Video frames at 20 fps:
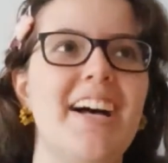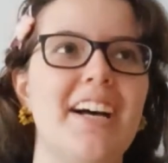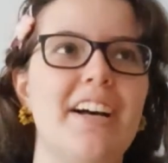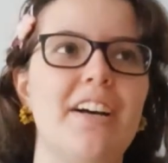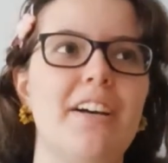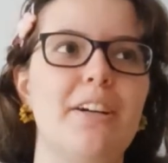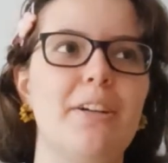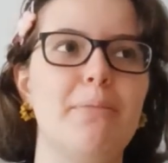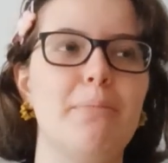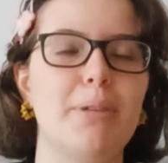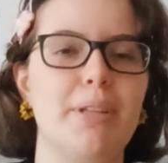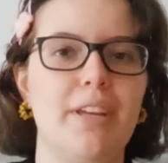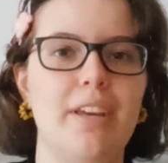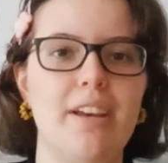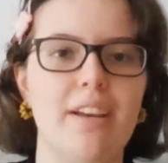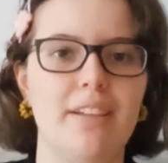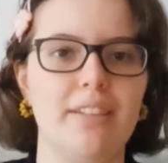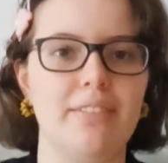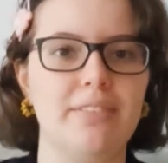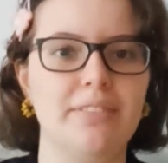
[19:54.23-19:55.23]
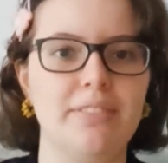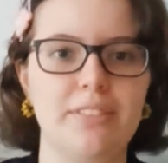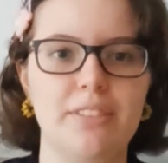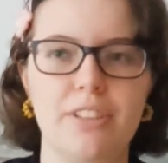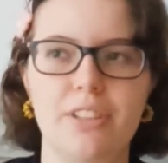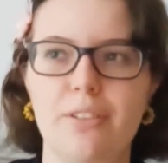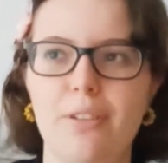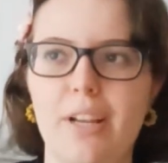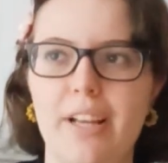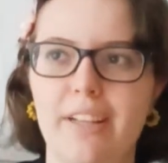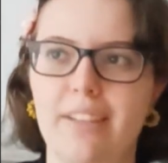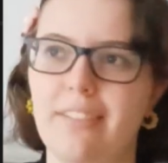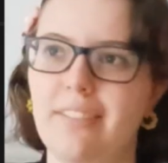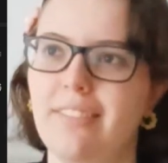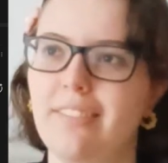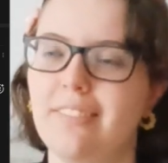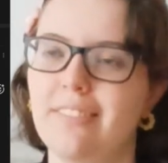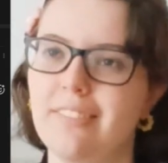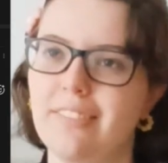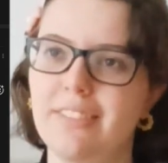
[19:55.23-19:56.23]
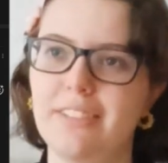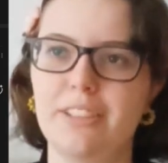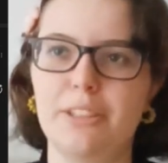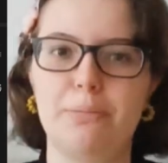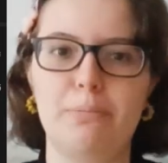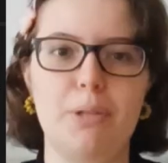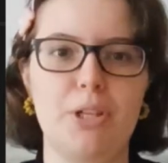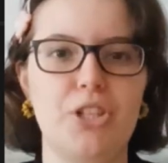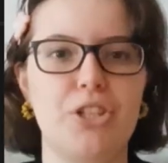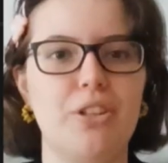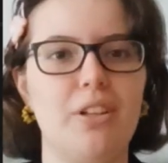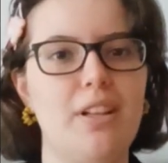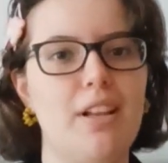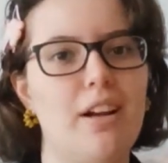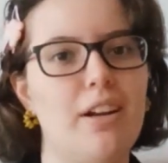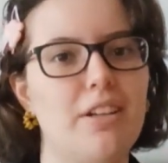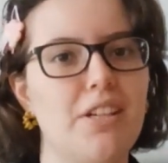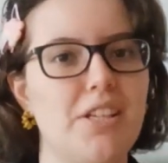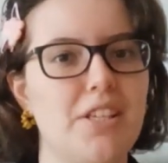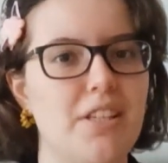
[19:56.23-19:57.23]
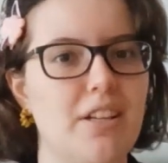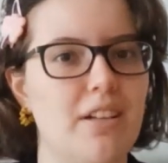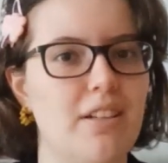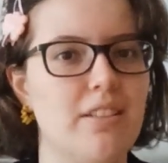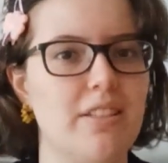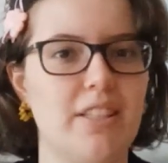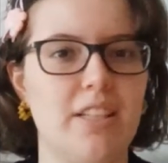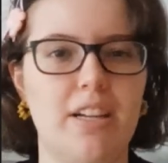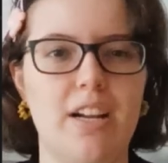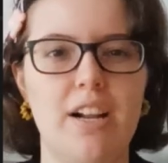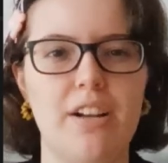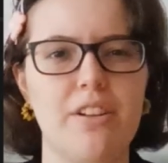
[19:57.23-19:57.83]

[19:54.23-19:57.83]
But yeah, you like special art styles that